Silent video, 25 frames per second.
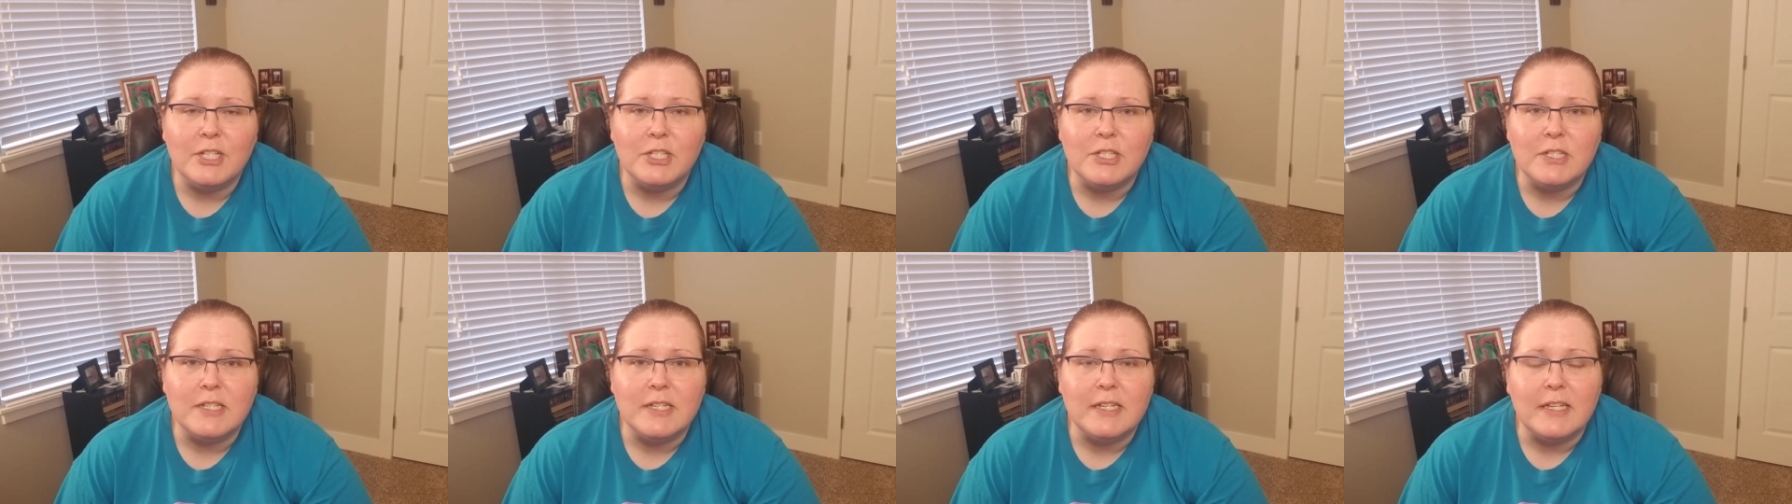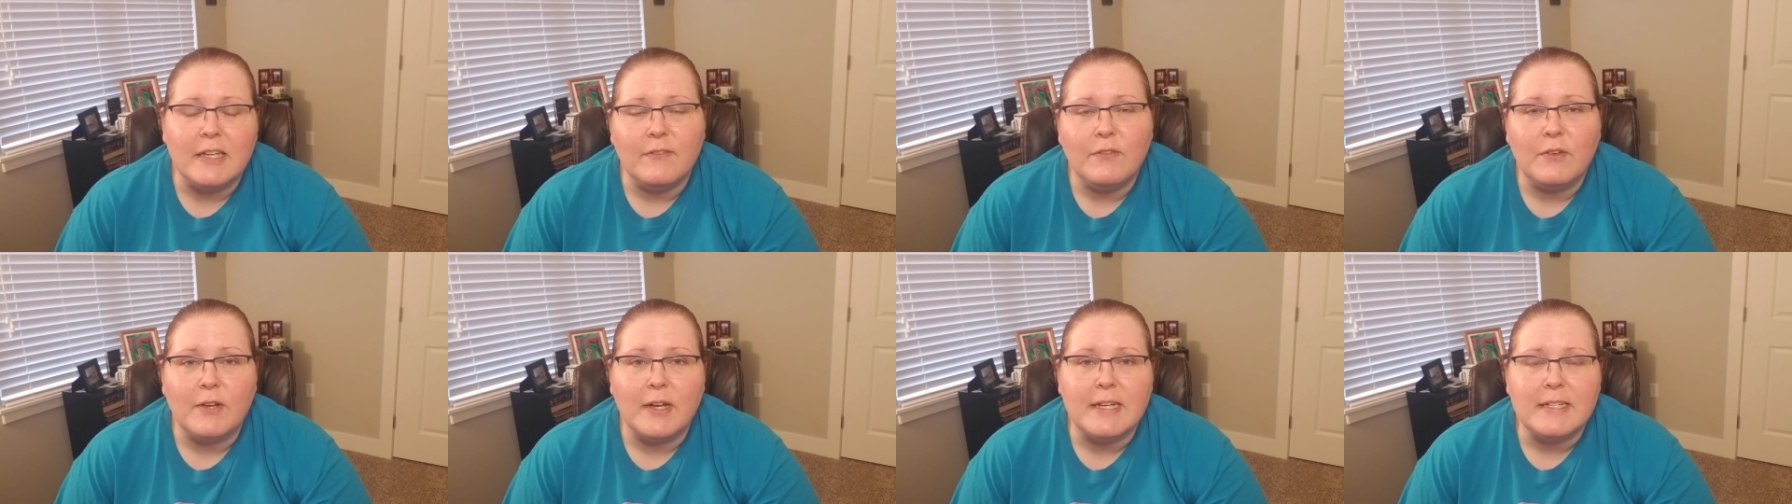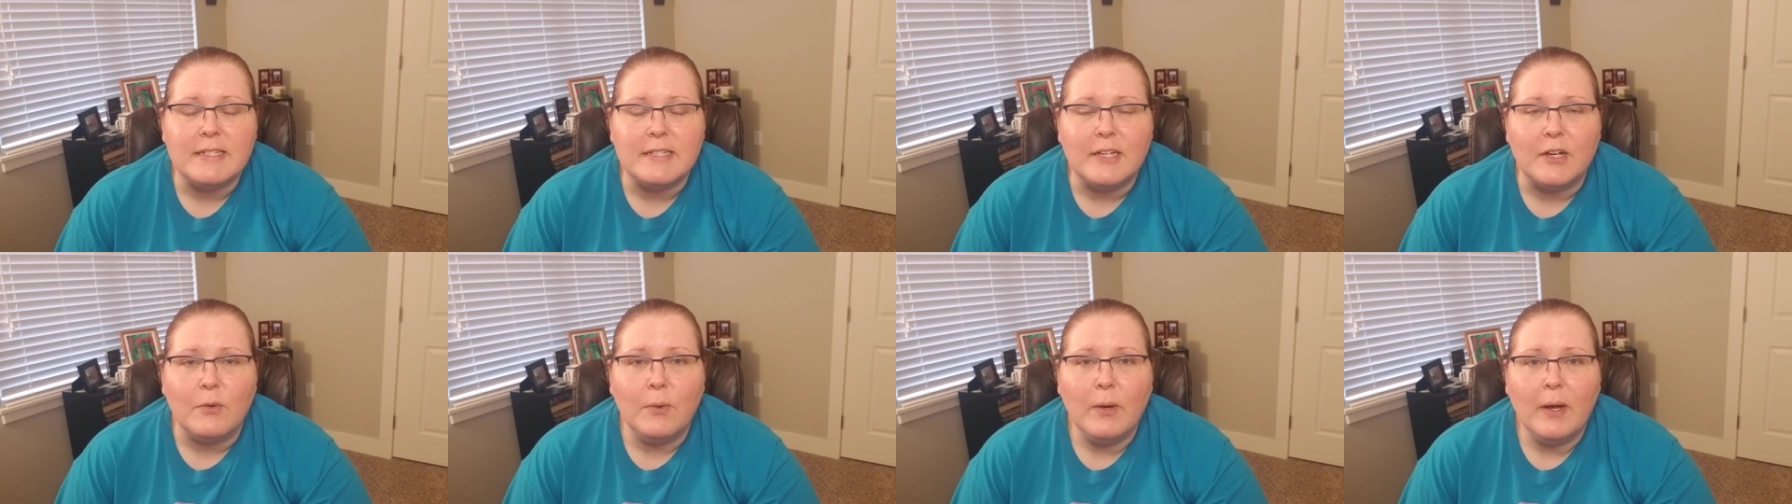just to give you
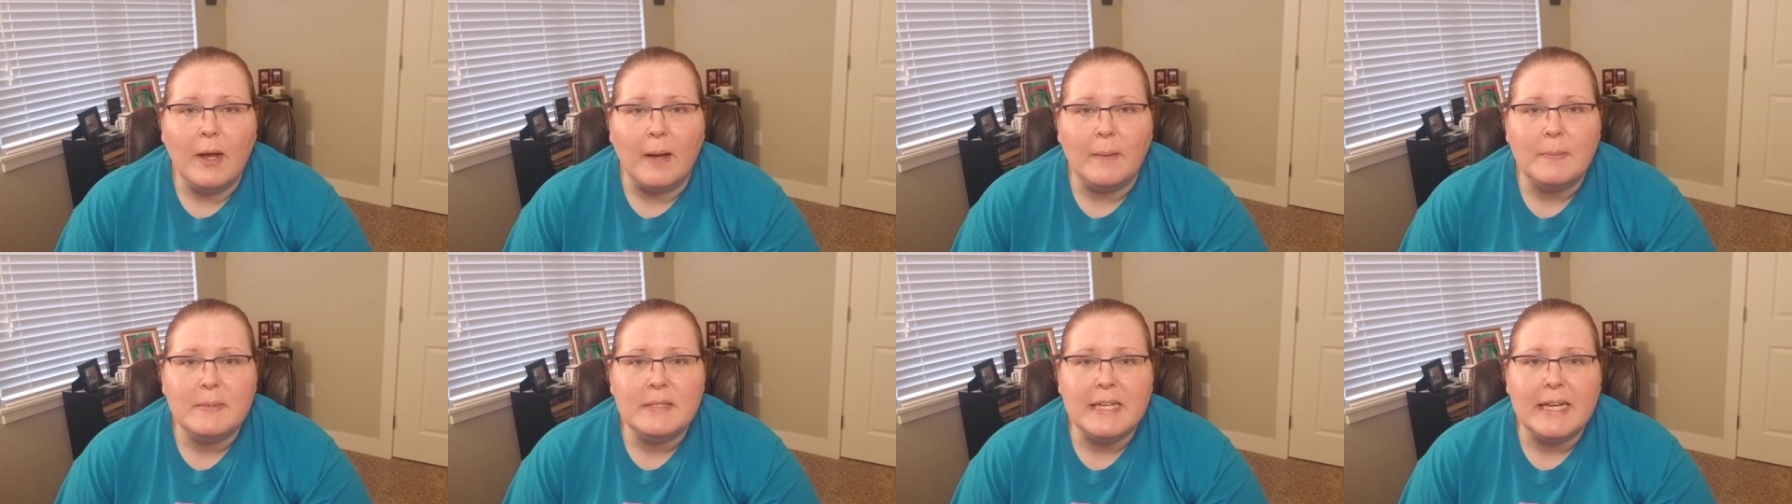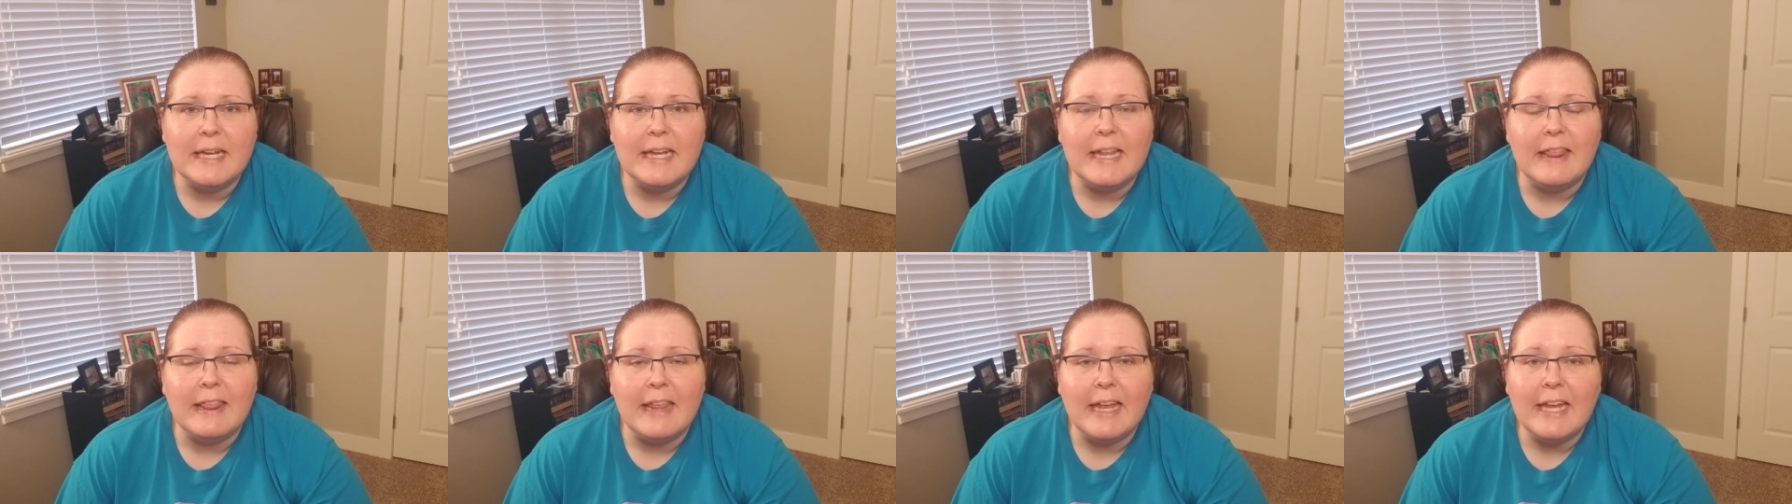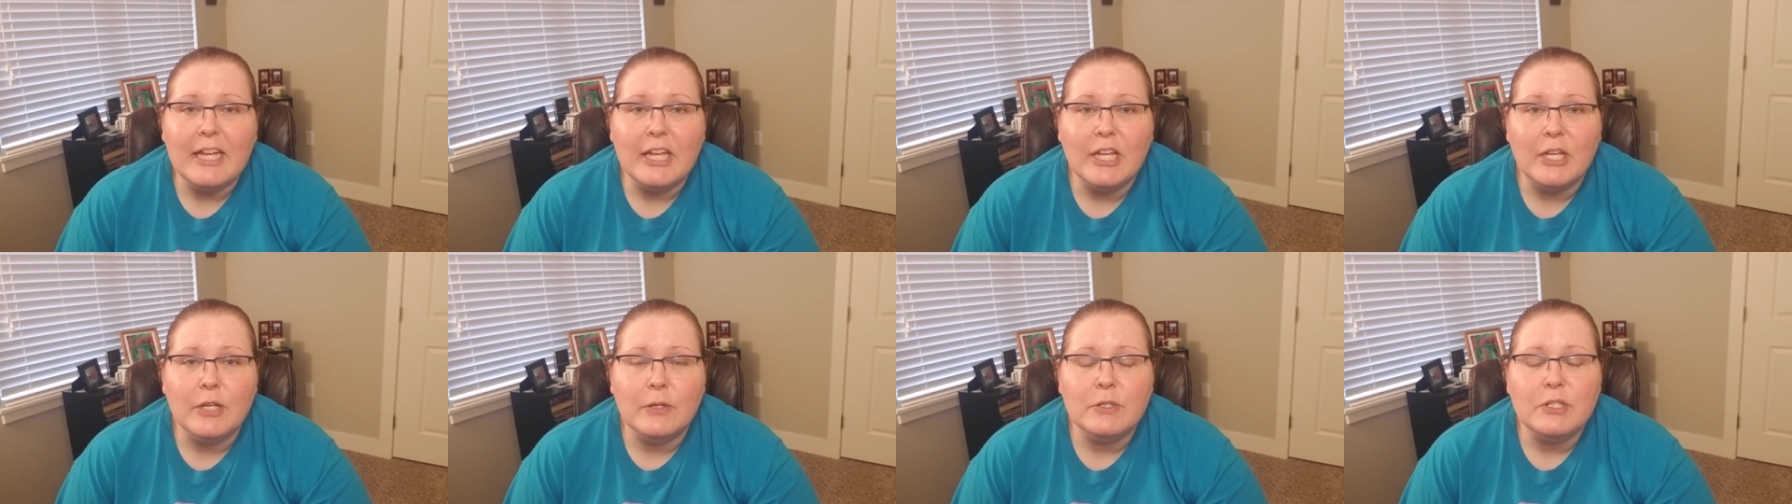guys a quick update,
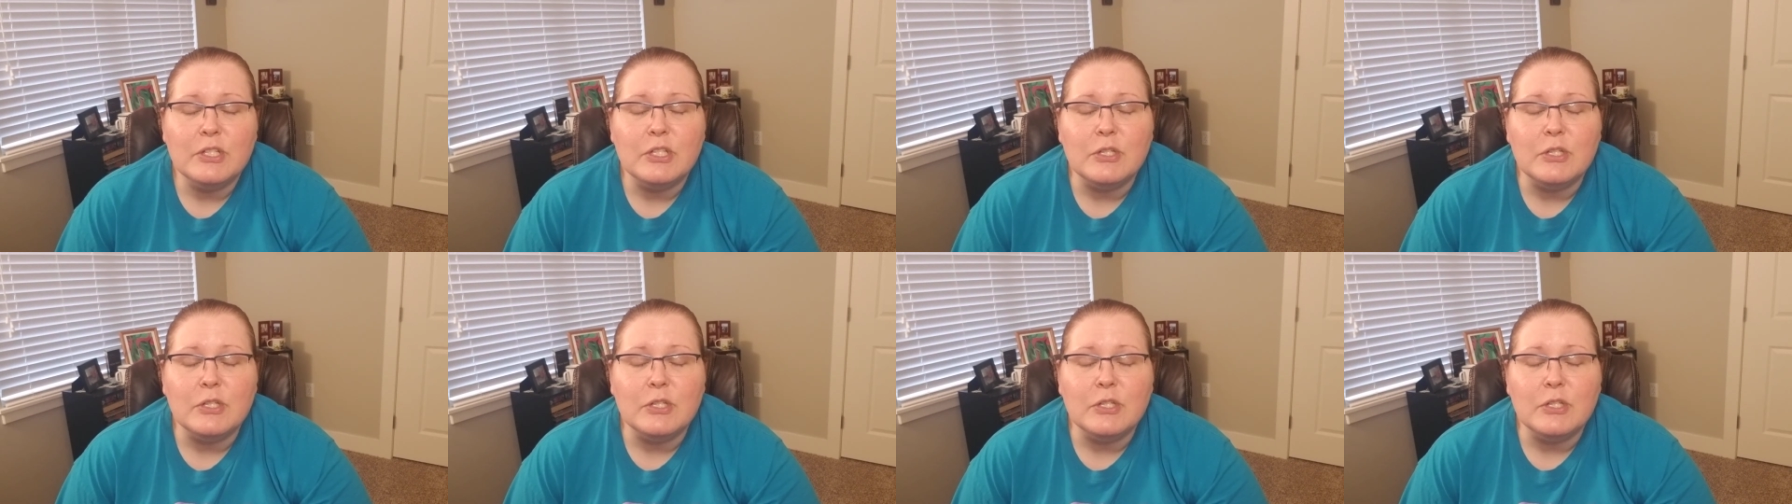thank you